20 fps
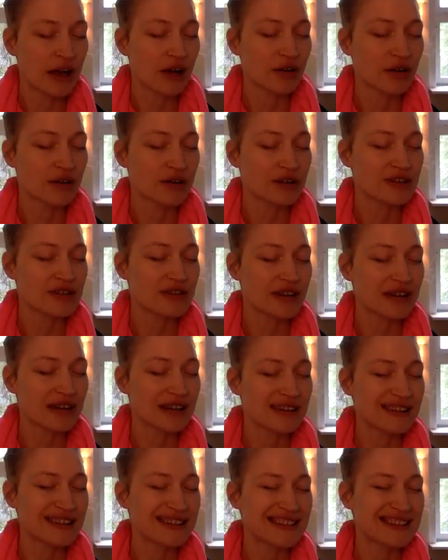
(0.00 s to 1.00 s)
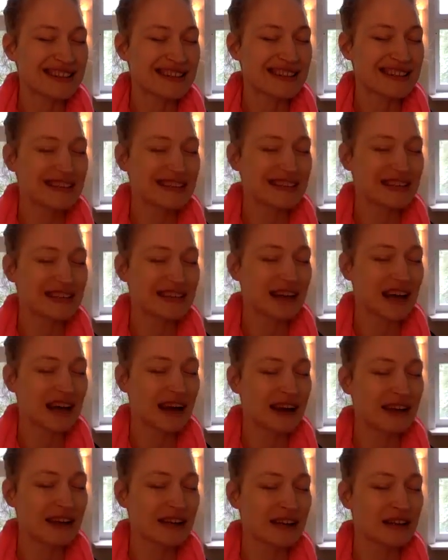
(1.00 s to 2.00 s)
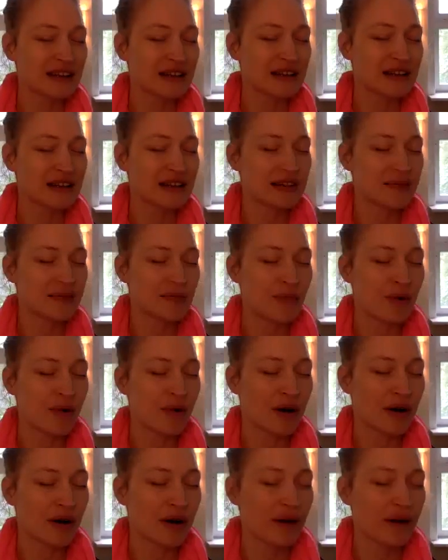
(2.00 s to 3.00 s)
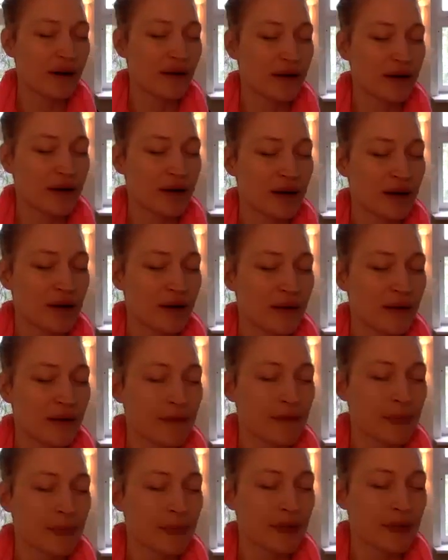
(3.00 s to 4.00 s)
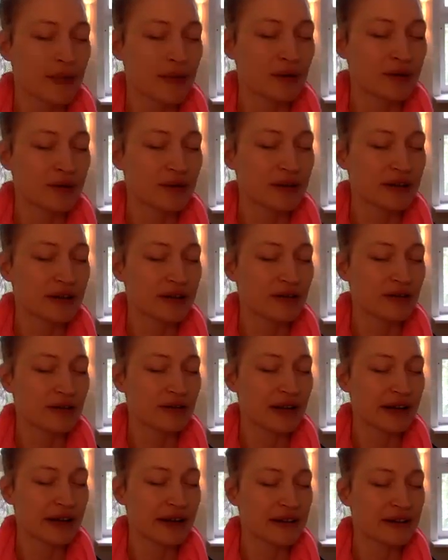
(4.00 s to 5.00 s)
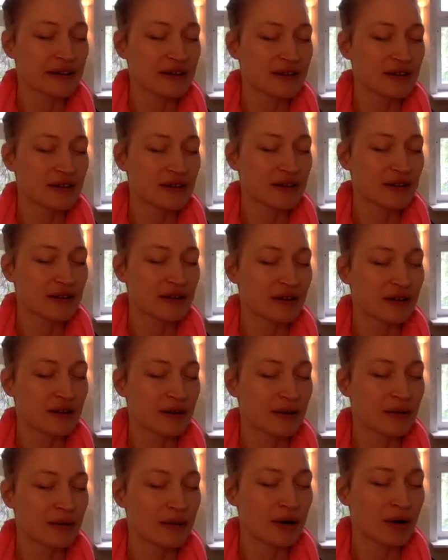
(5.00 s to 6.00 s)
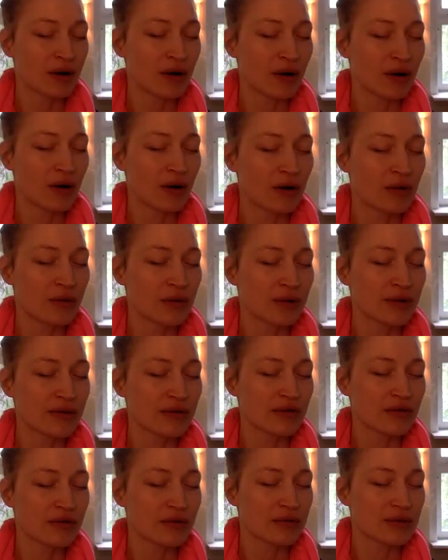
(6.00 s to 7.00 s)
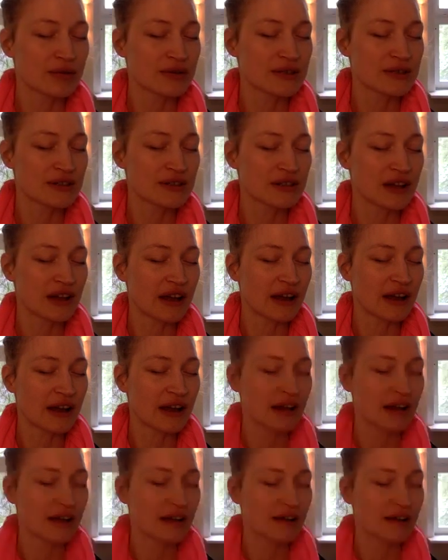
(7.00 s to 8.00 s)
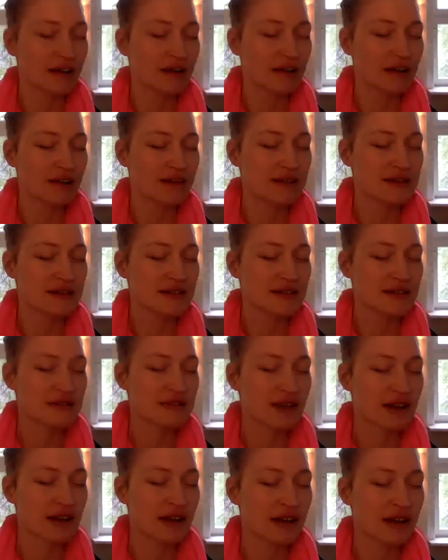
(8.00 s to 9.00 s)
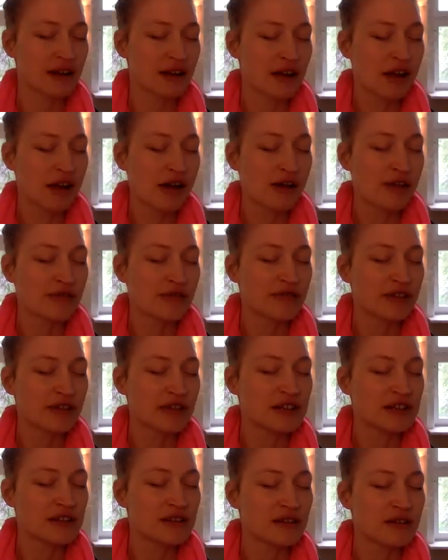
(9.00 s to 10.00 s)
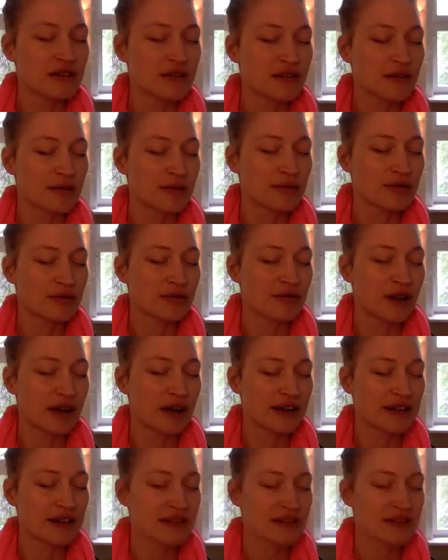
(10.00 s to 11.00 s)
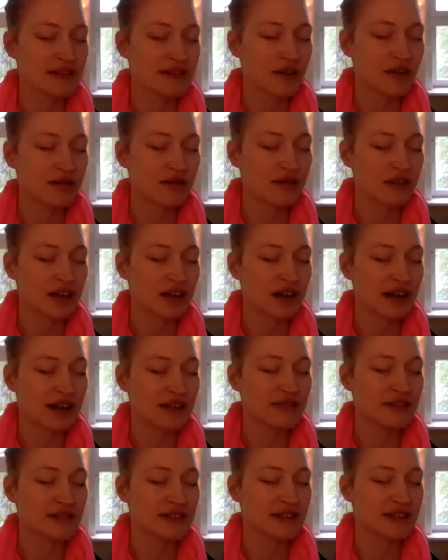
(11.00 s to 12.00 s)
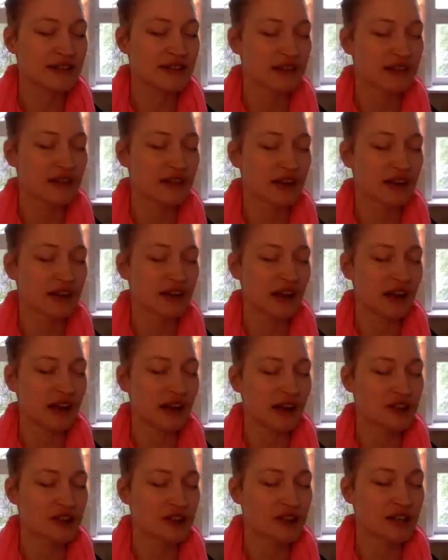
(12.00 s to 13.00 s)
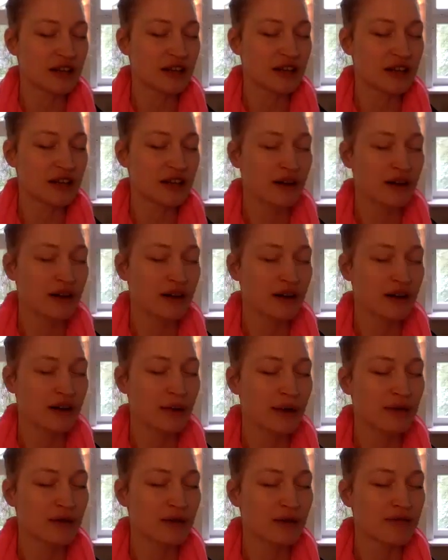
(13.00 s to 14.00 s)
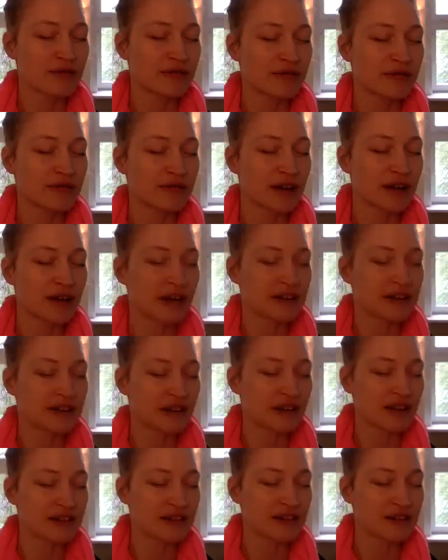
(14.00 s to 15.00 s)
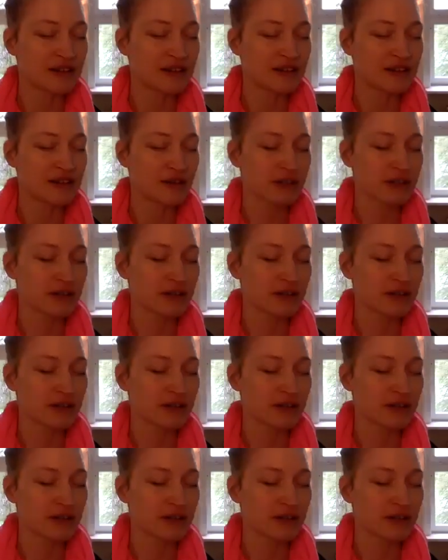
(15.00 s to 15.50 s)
contracted slightly more. You are doing great. We are almost through. Stay, stay. Feel the price of aliveness and energy when you are fighting against your fear.